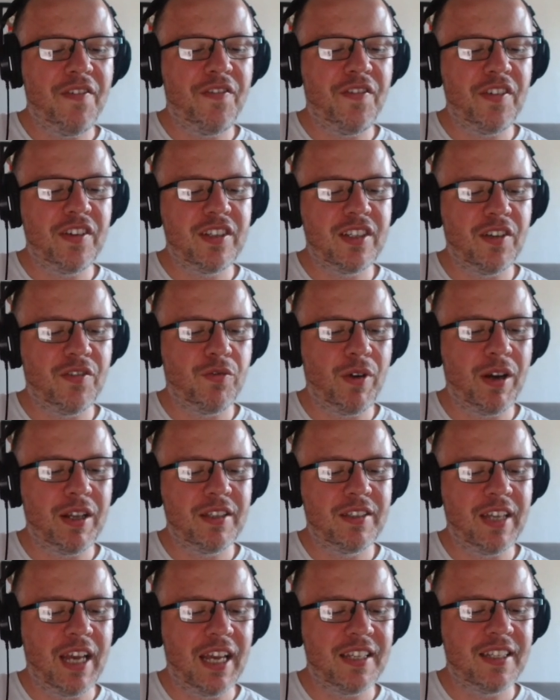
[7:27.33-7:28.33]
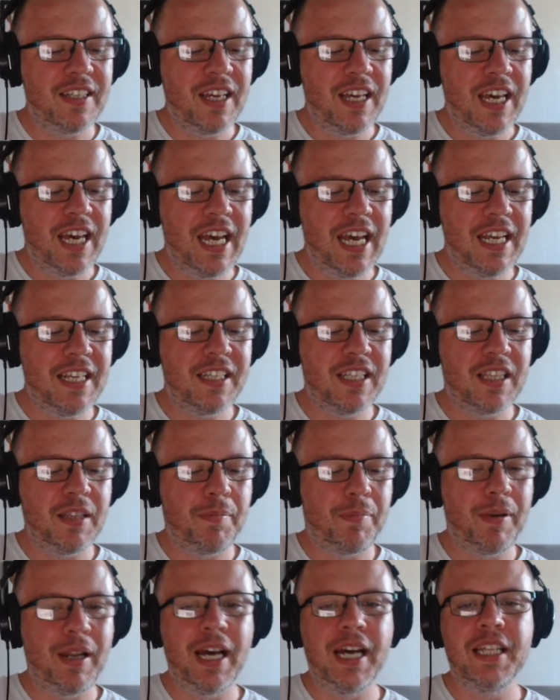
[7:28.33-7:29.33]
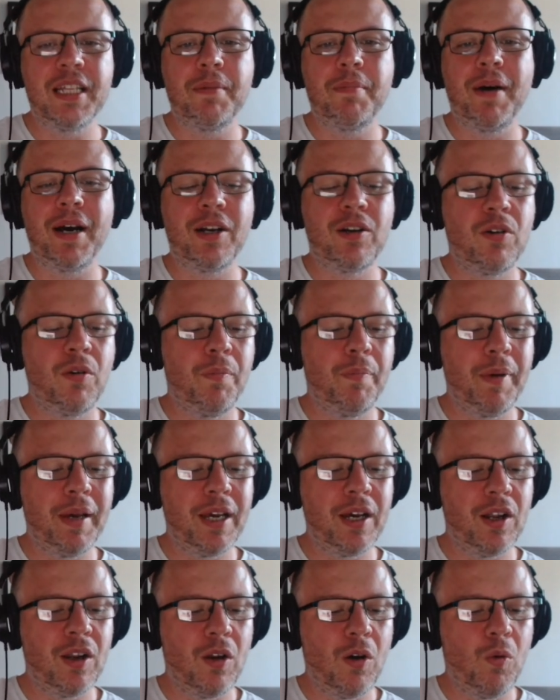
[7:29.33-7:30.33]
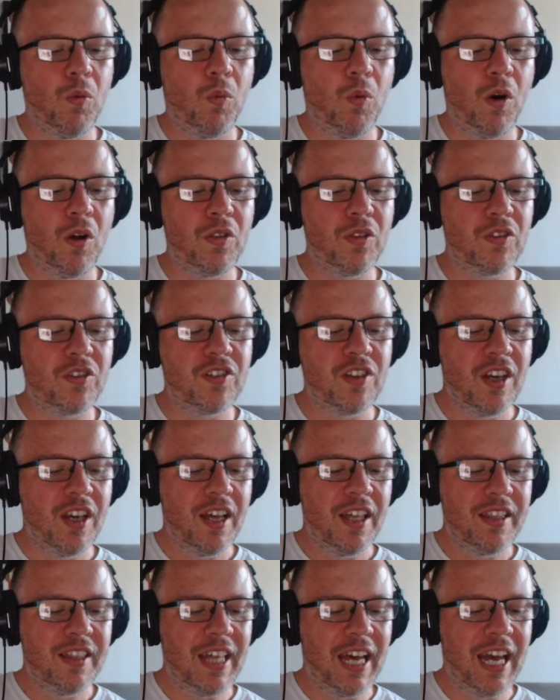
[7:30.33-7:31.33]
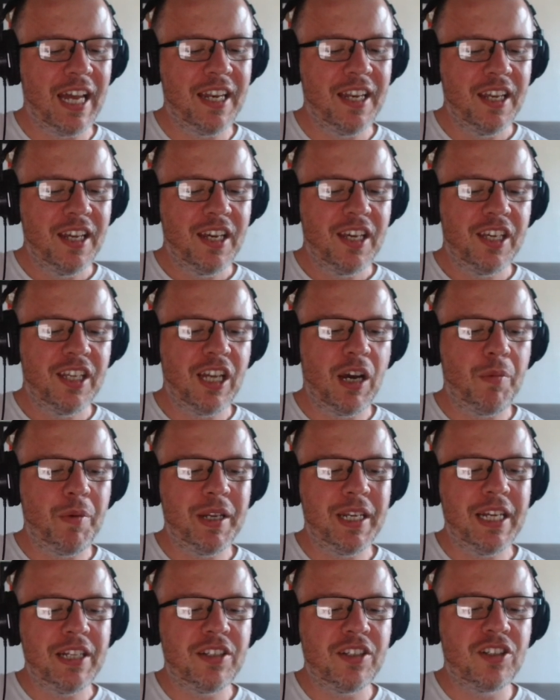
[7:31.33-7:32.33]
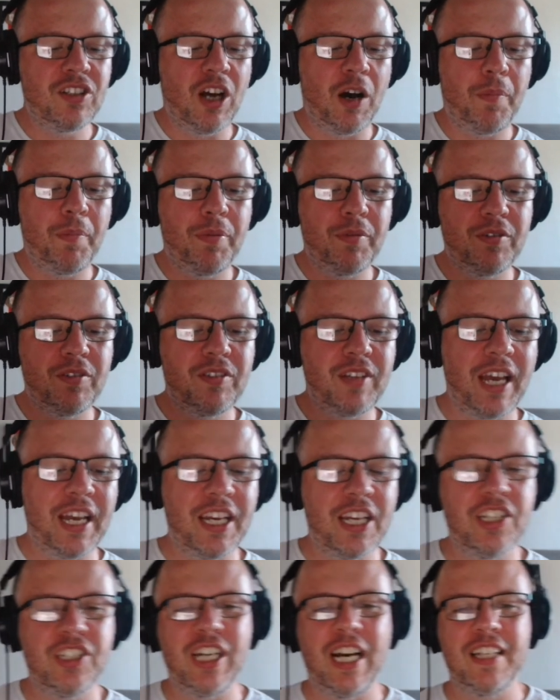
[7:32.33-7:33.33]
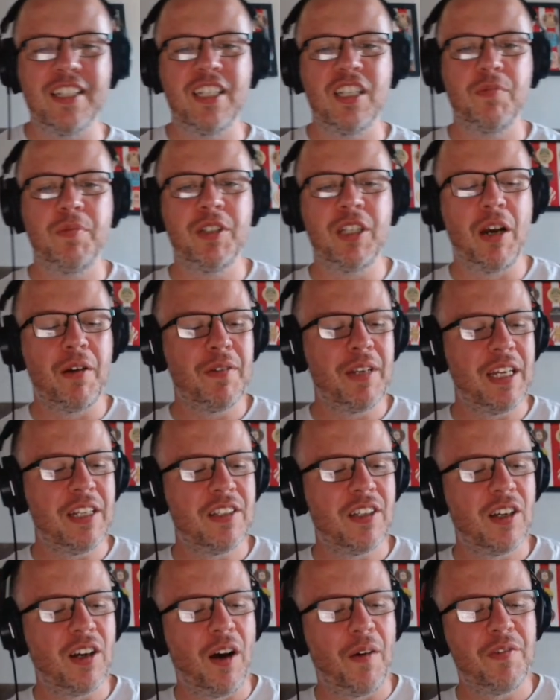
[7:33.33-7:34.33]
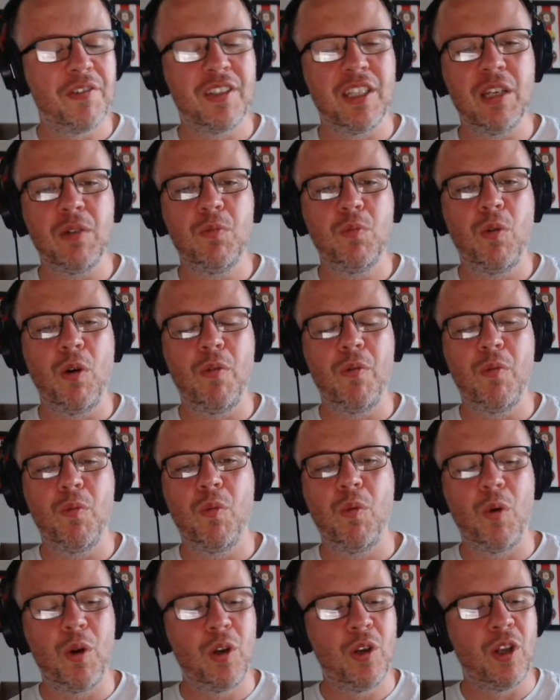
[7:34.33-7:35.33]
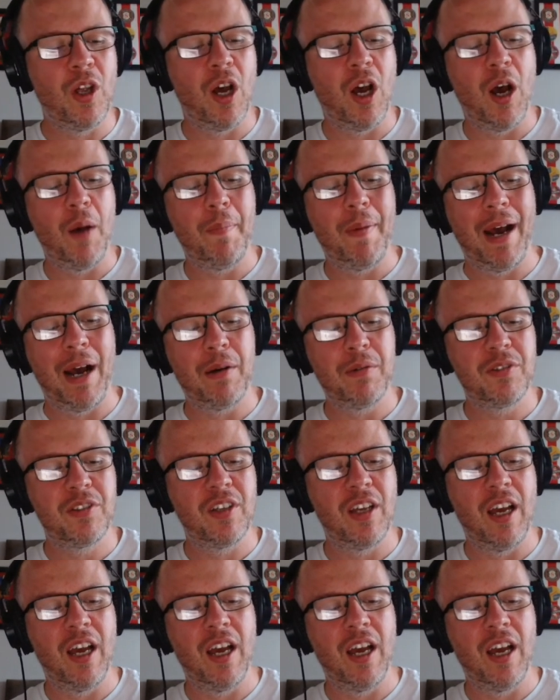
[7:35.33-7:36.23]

Cifuentes is the player that Michael Beale wants, then, you know, we need to stop taking chances. We don't need to obviously wonder about